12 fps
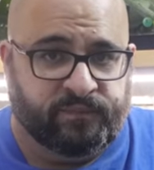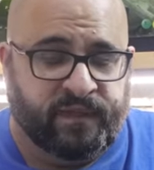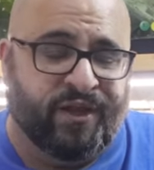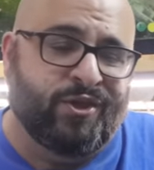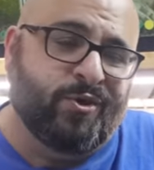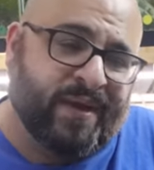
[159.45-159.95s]

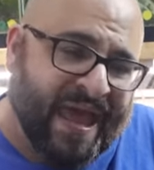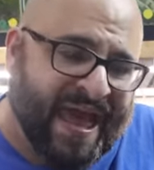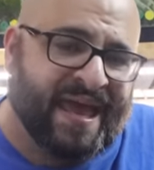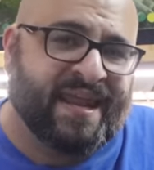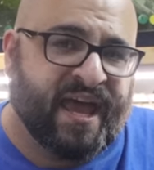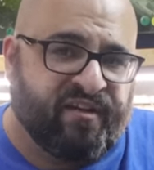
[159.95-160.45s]
Now you
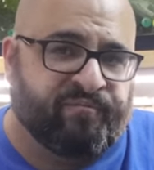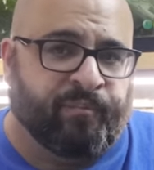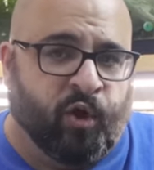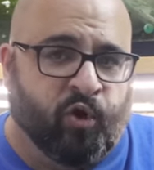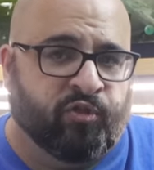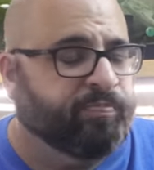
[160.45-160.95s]
can have
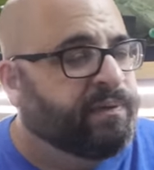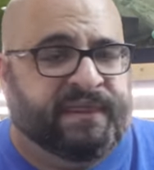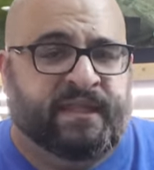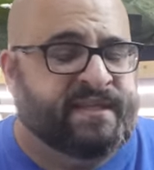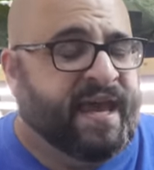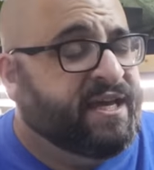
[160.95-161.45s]
both, but
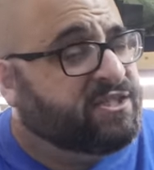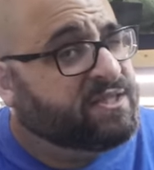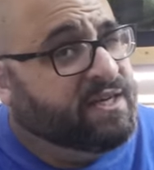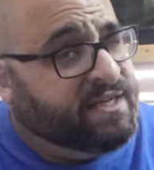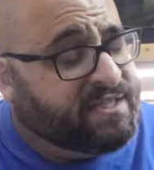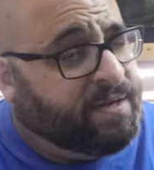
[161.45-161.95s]
the tanks
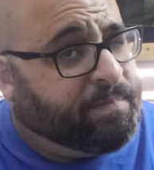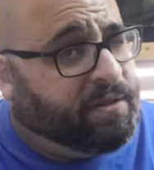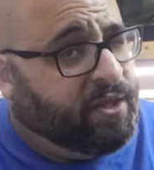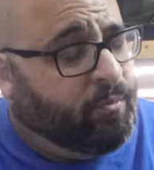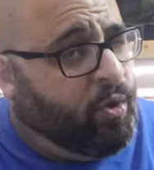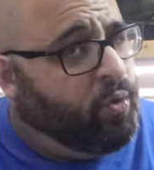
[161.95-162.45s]

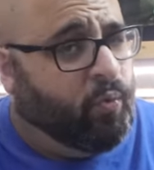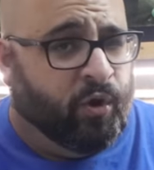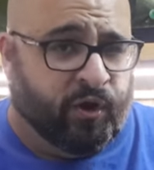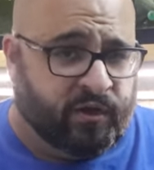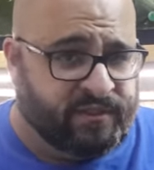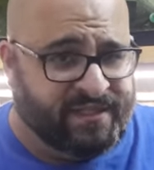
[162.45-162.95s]
typically won't
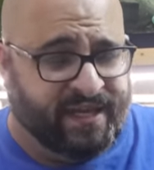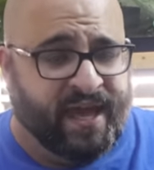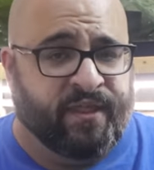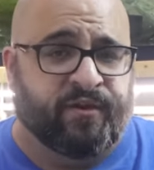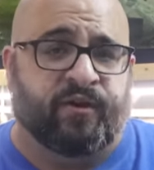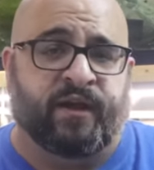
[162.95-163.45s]
work
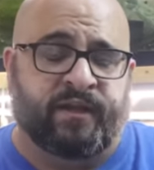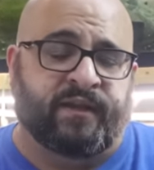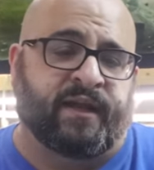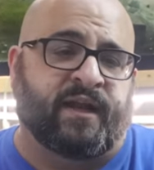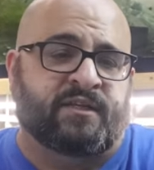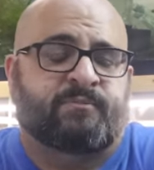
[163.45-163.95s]
together, and
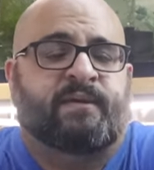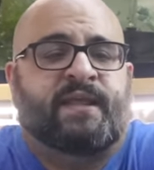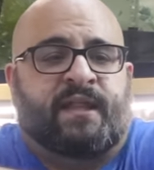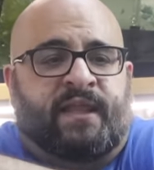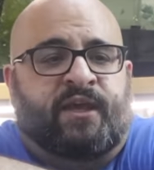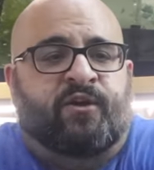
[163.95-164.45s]
I'll explain
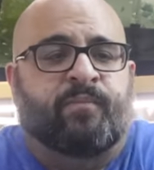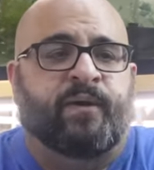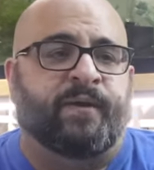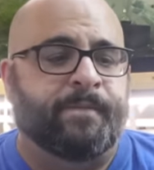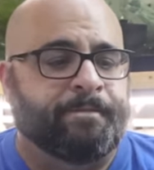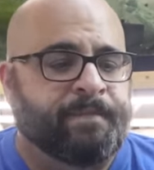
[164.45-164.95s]
that later.
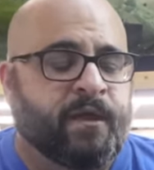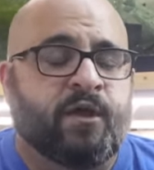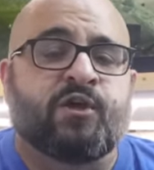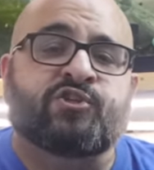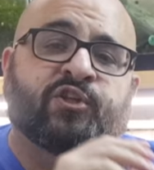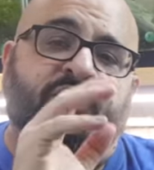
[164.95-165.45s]
But
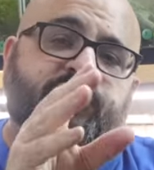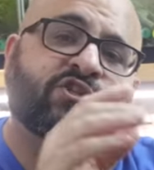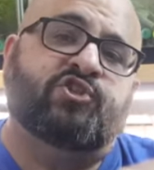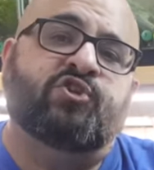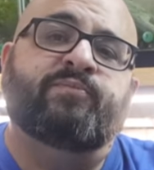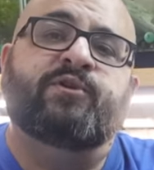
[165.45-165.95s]
so let's
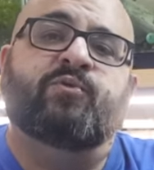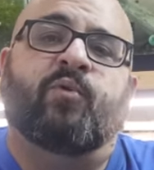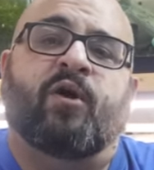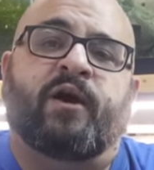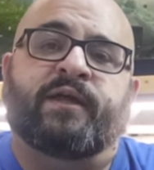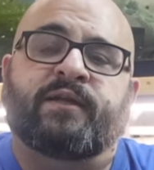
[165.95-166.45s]
assume you
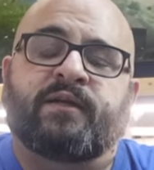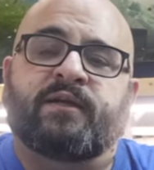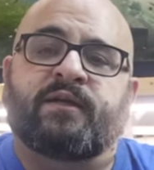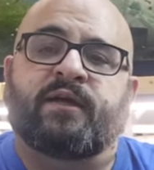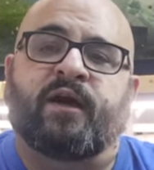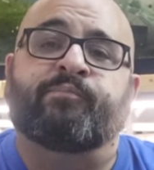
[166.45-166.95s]
want
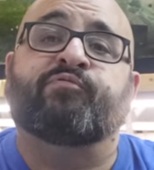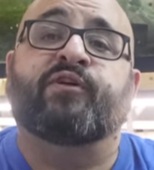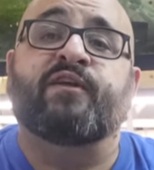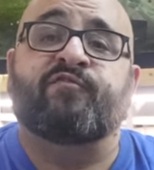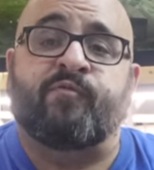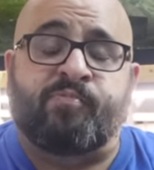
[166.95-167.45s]
a
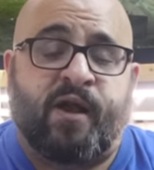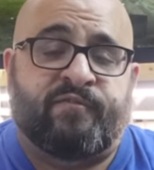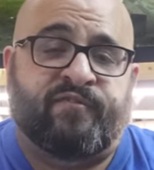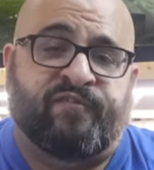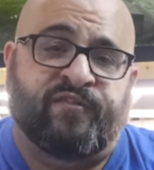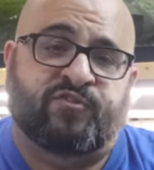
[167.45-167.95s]
breeding for
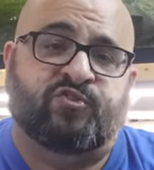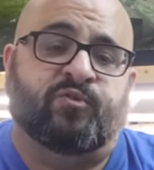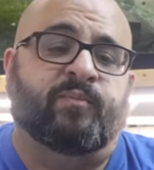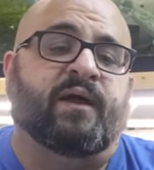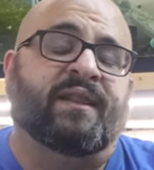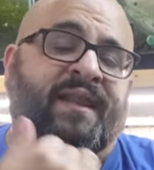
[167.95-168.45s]
profit fish
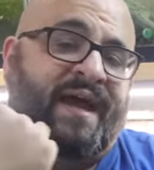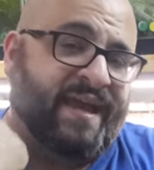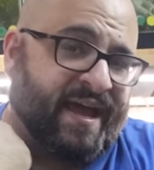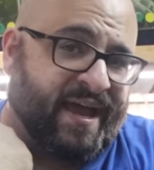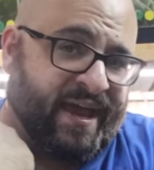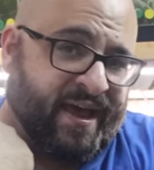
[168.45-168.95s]
room like
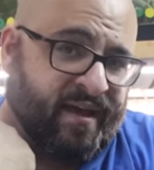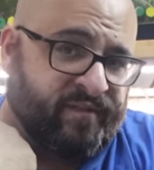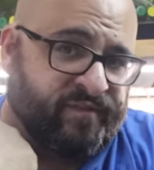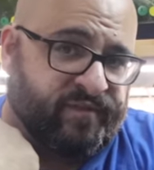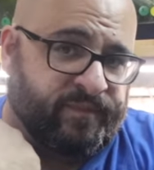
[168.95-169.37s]
I have.